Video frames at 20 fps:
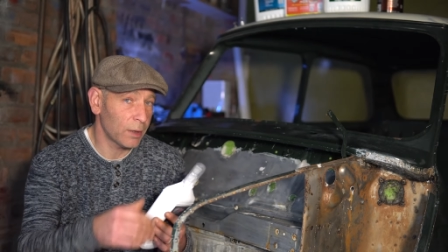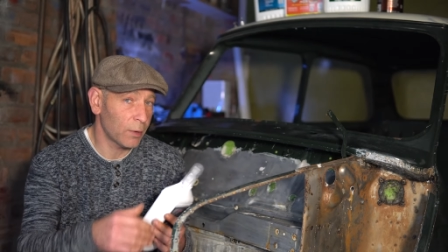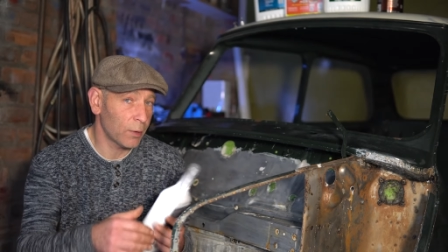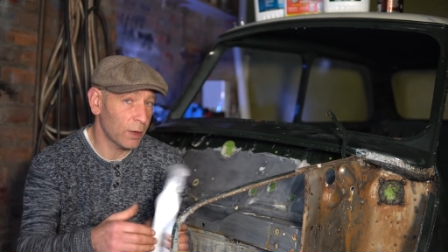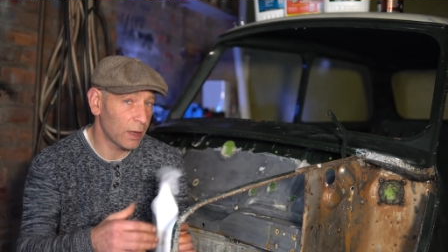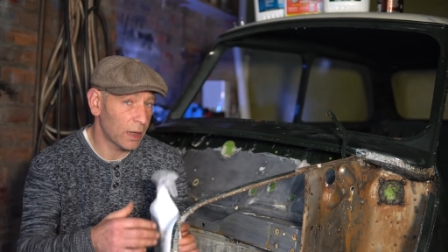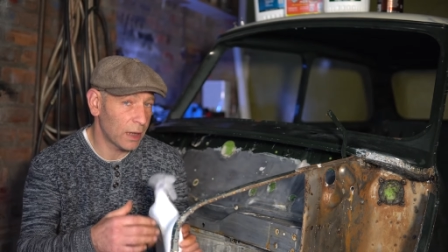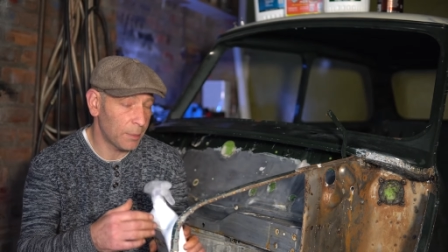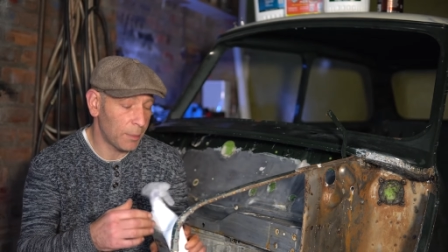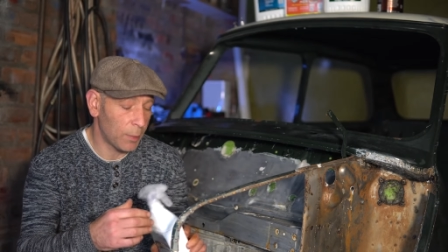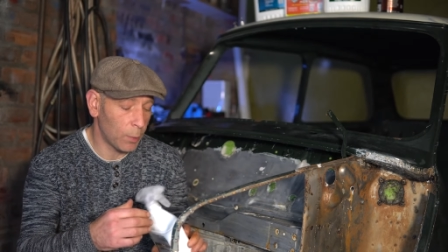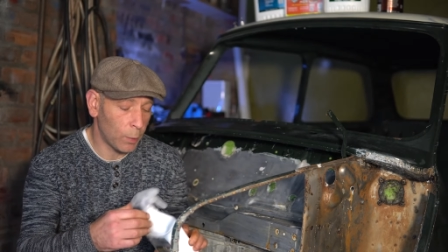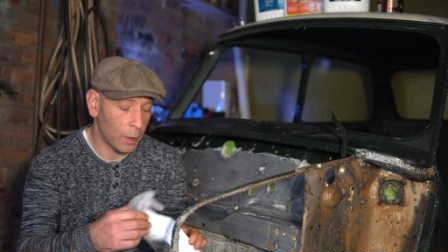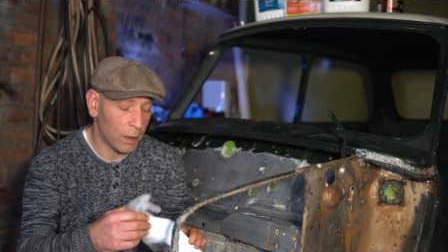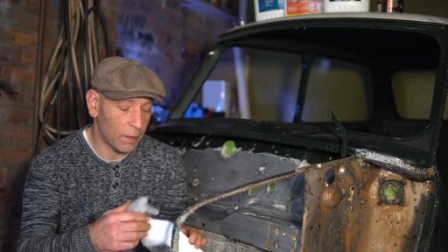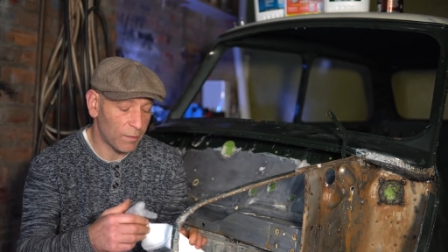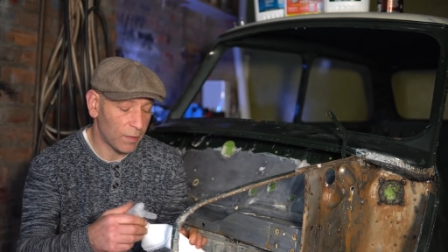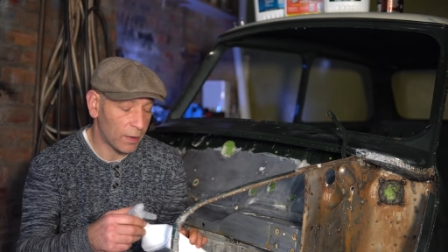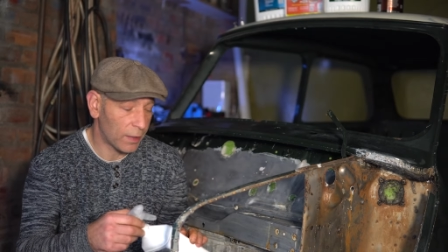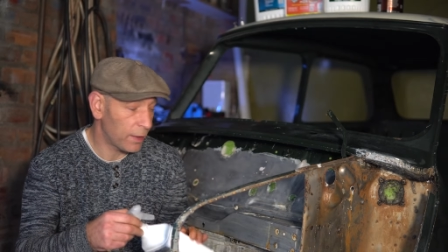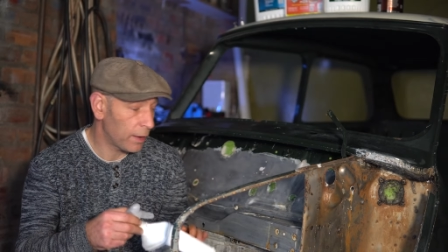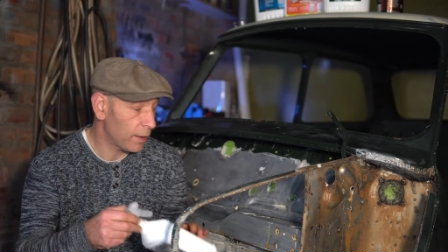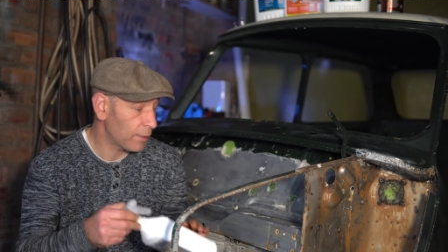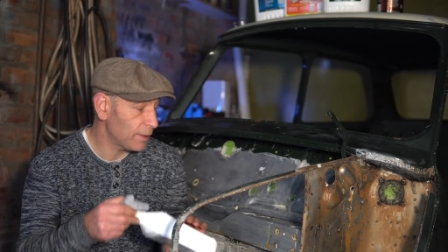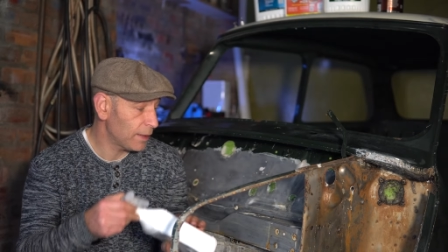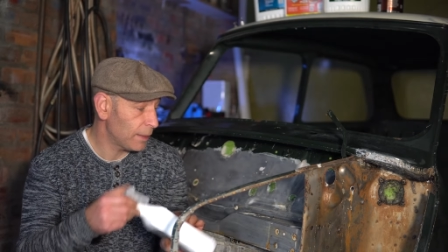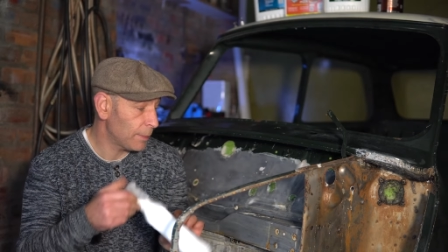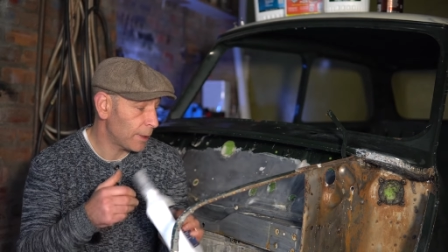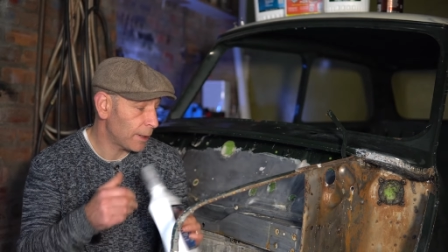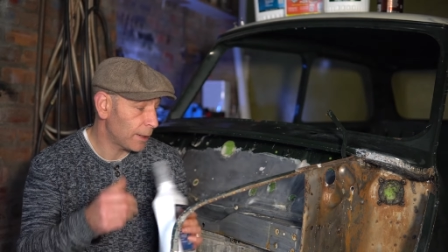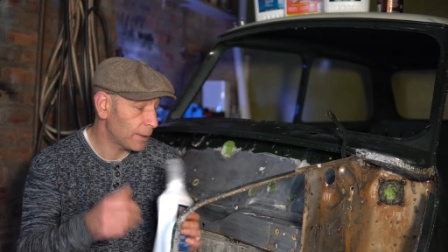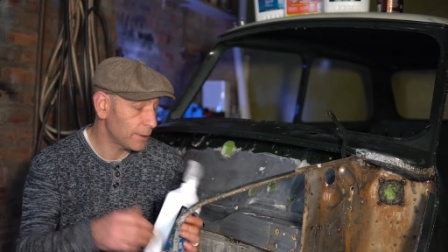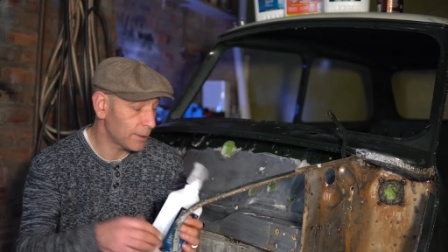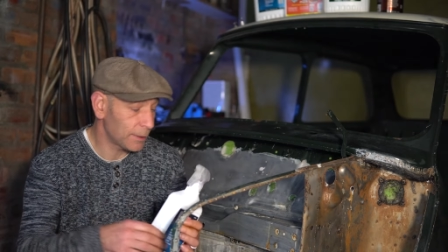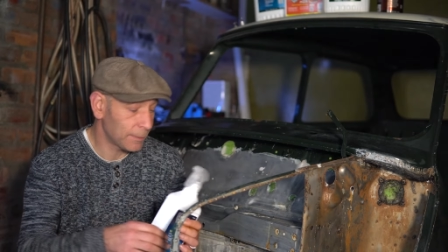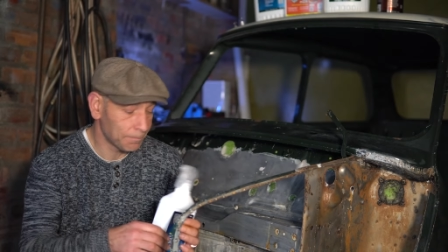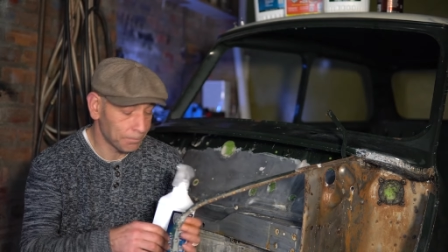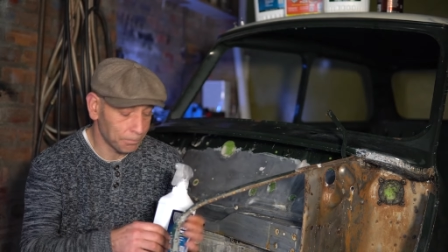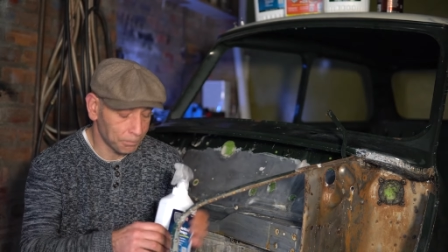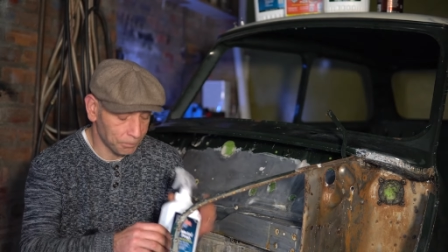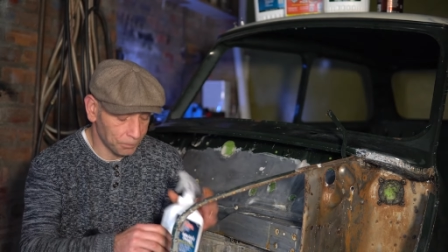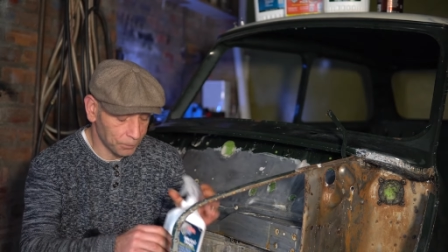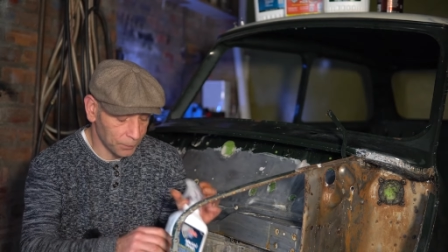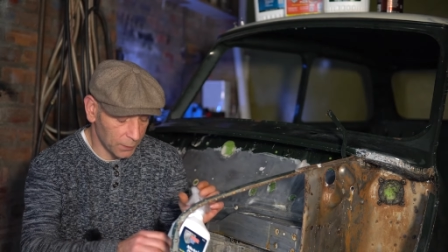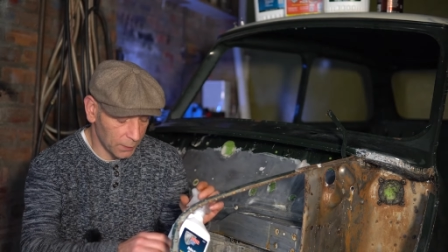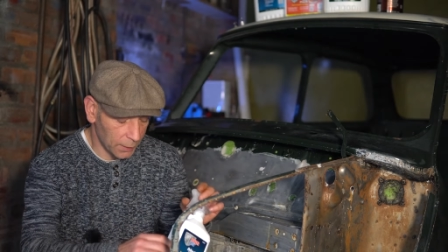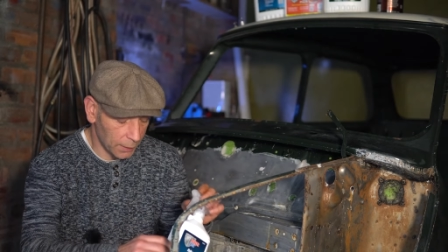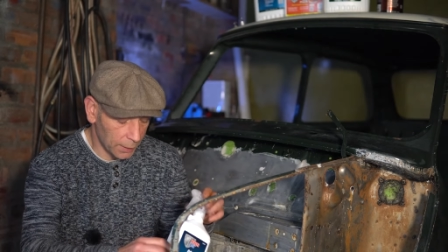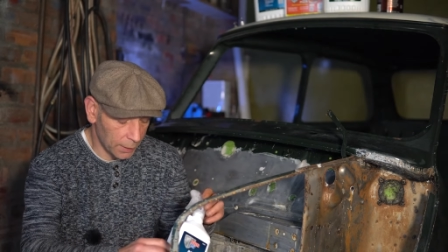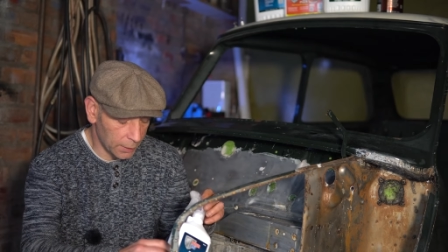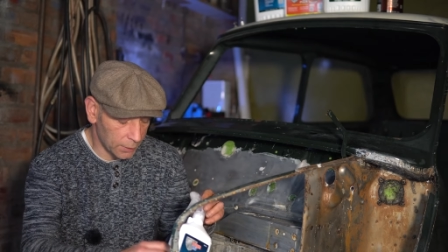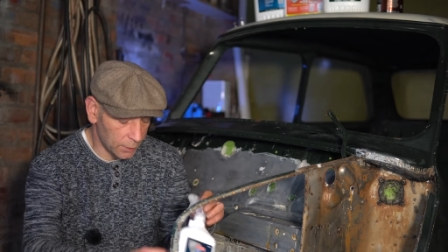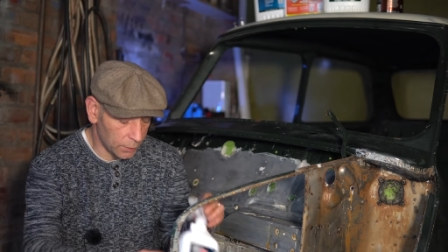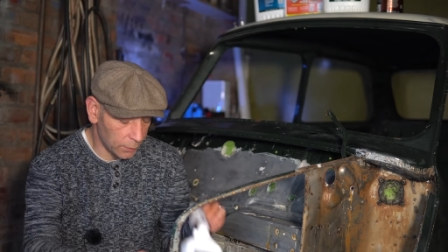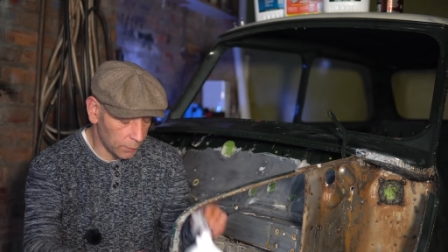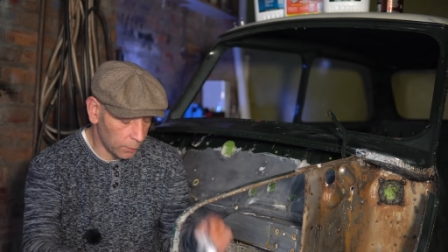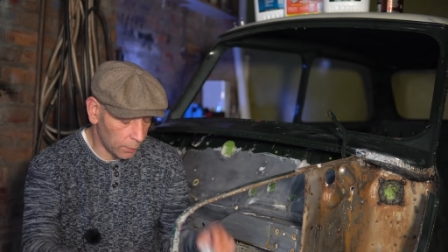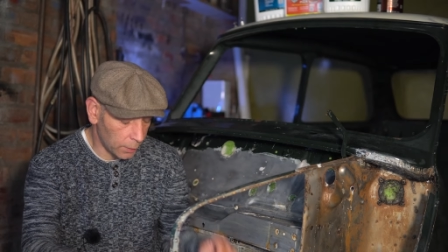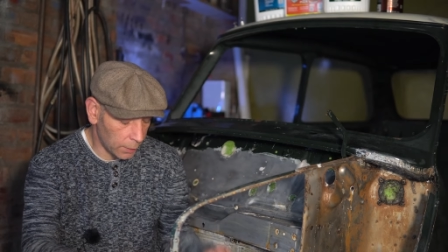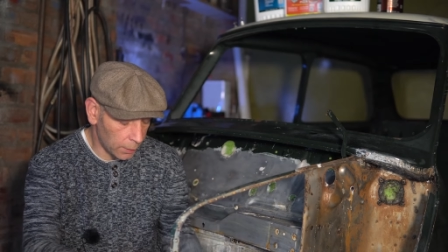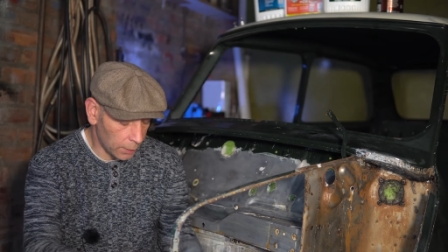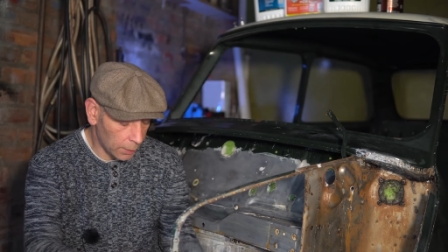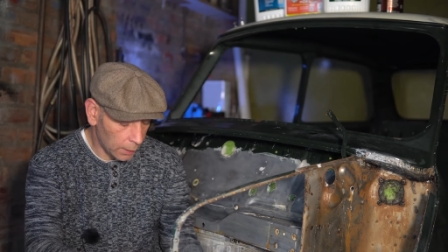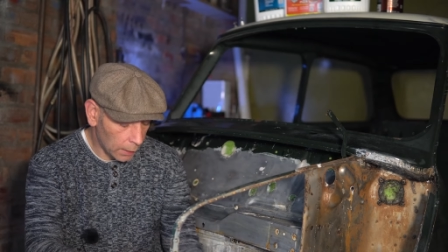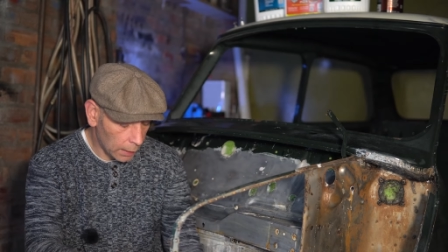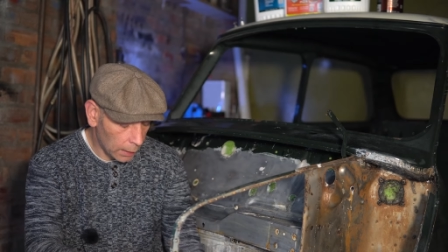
You've got to keep it wet for 30 minutes and so on.